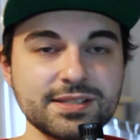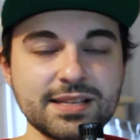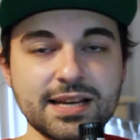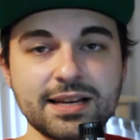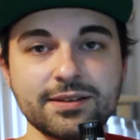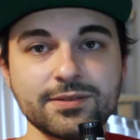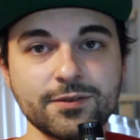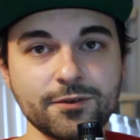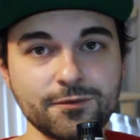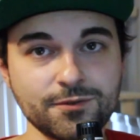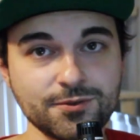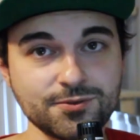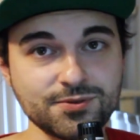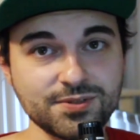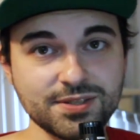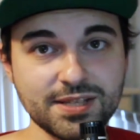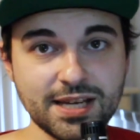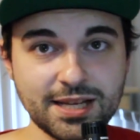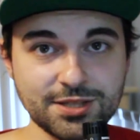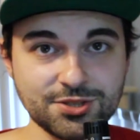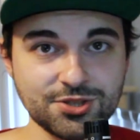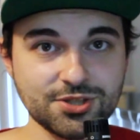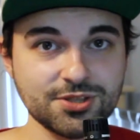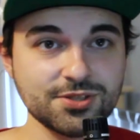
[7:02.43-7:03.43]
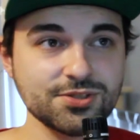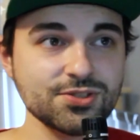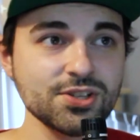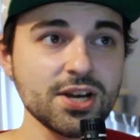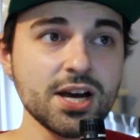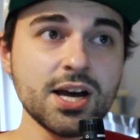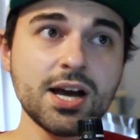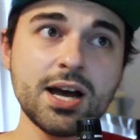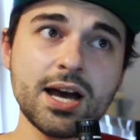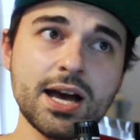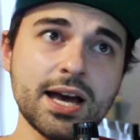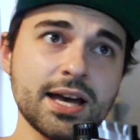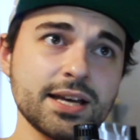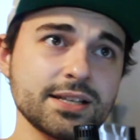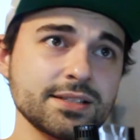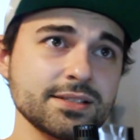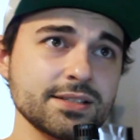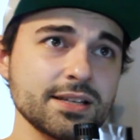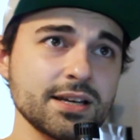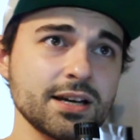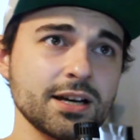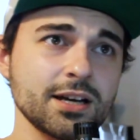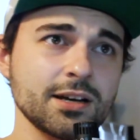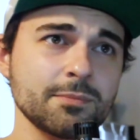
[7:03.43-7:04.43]
I have a few sketches, and
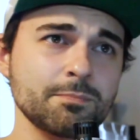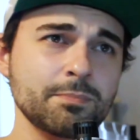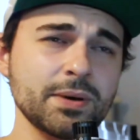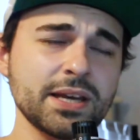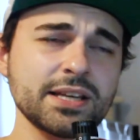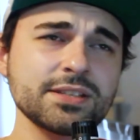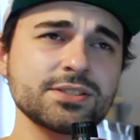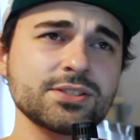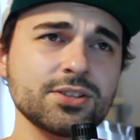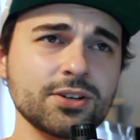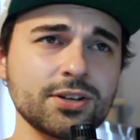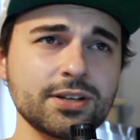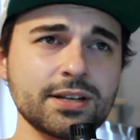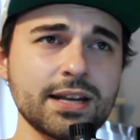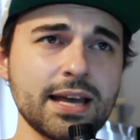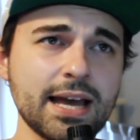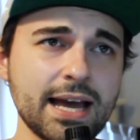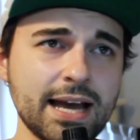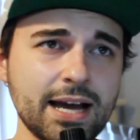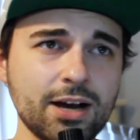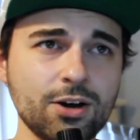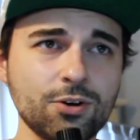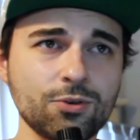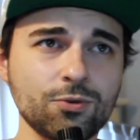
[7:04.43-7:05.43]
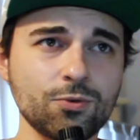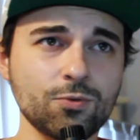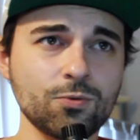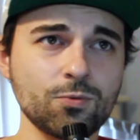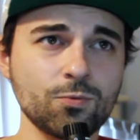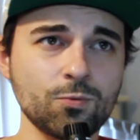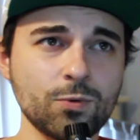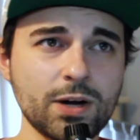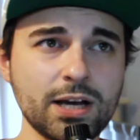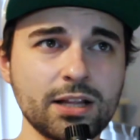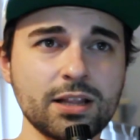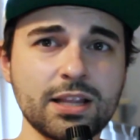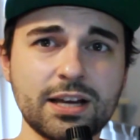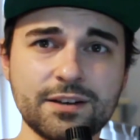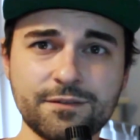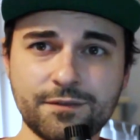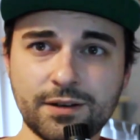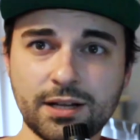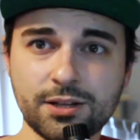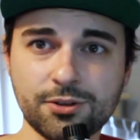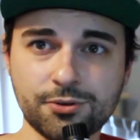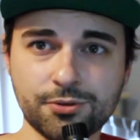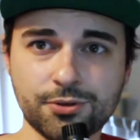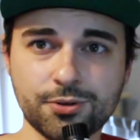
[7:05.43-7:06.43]
based on how well I
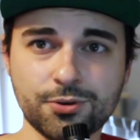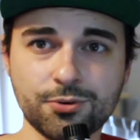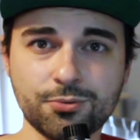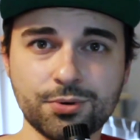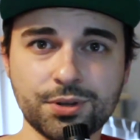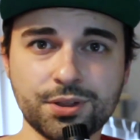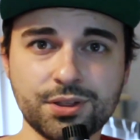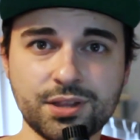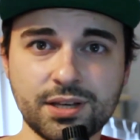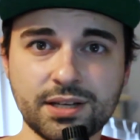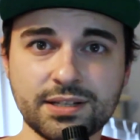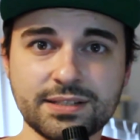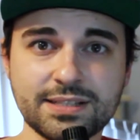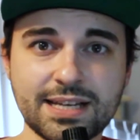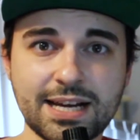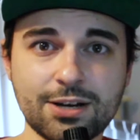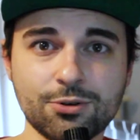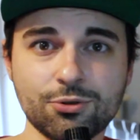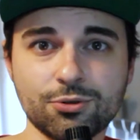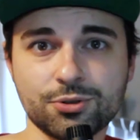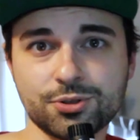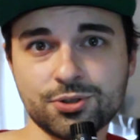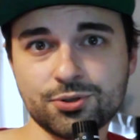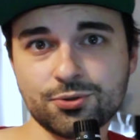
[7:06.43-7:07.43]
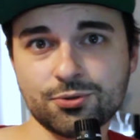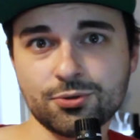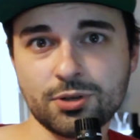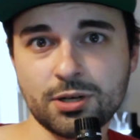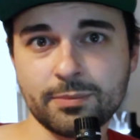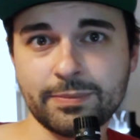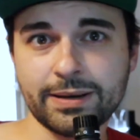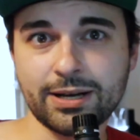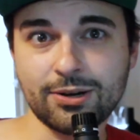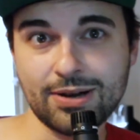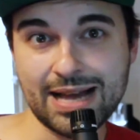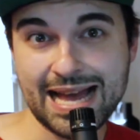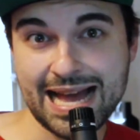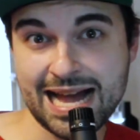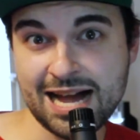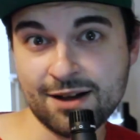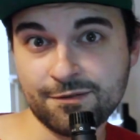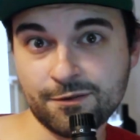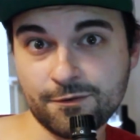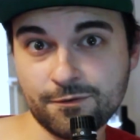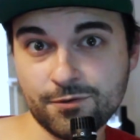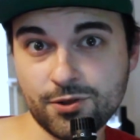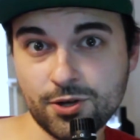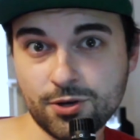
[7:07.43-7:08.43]
follow through with things, I will do about
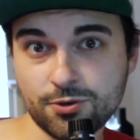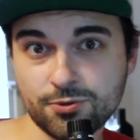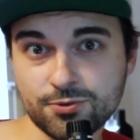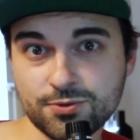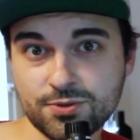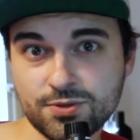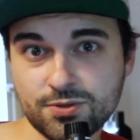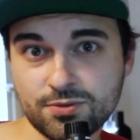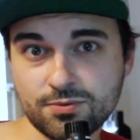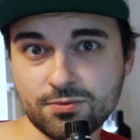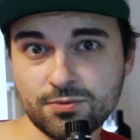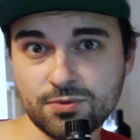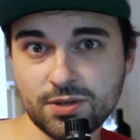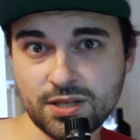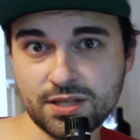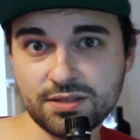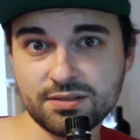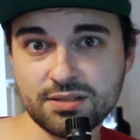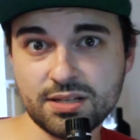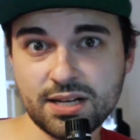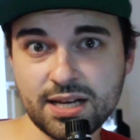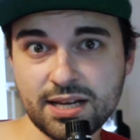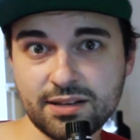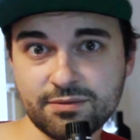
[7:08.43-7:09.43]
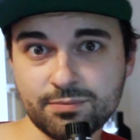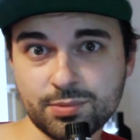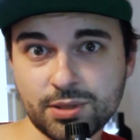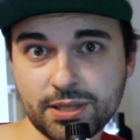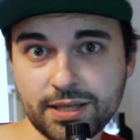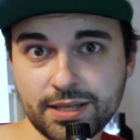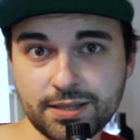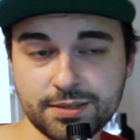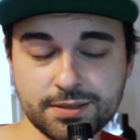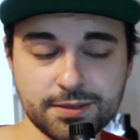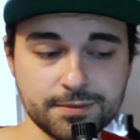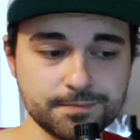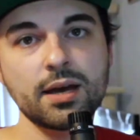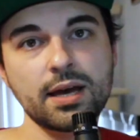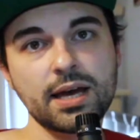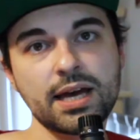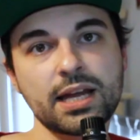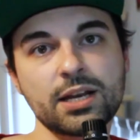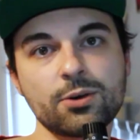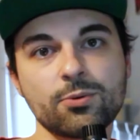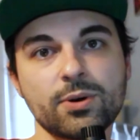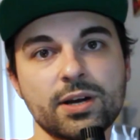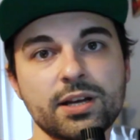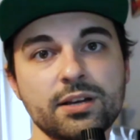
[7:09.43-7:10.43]
half of those things that I have planned.
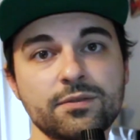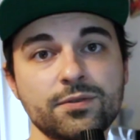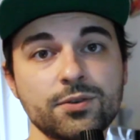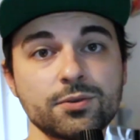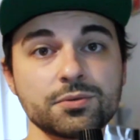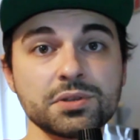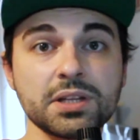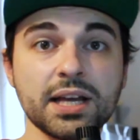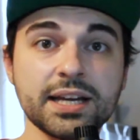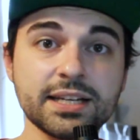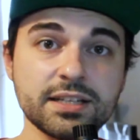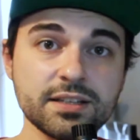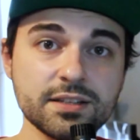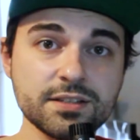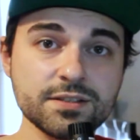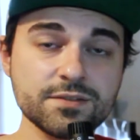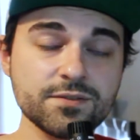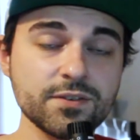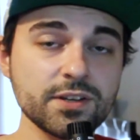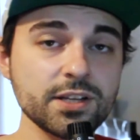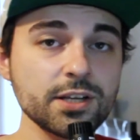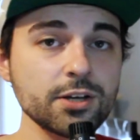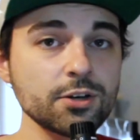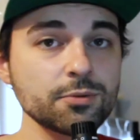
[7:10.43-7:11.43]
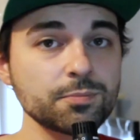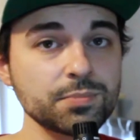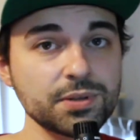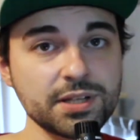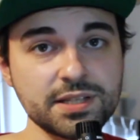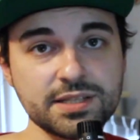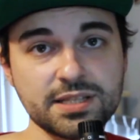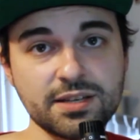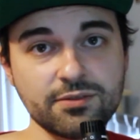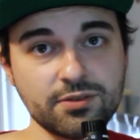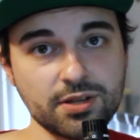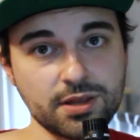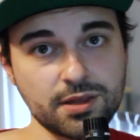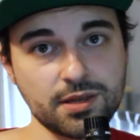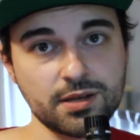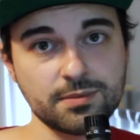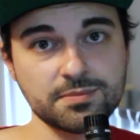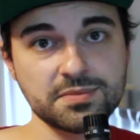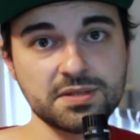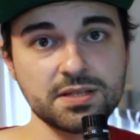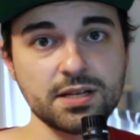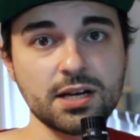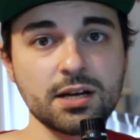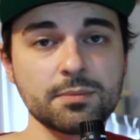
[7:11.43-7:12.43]
Anyway, if you liked this video, please give it a
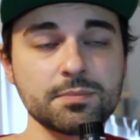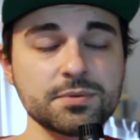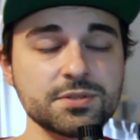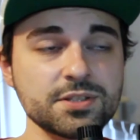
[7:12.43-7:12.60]
thumbs up.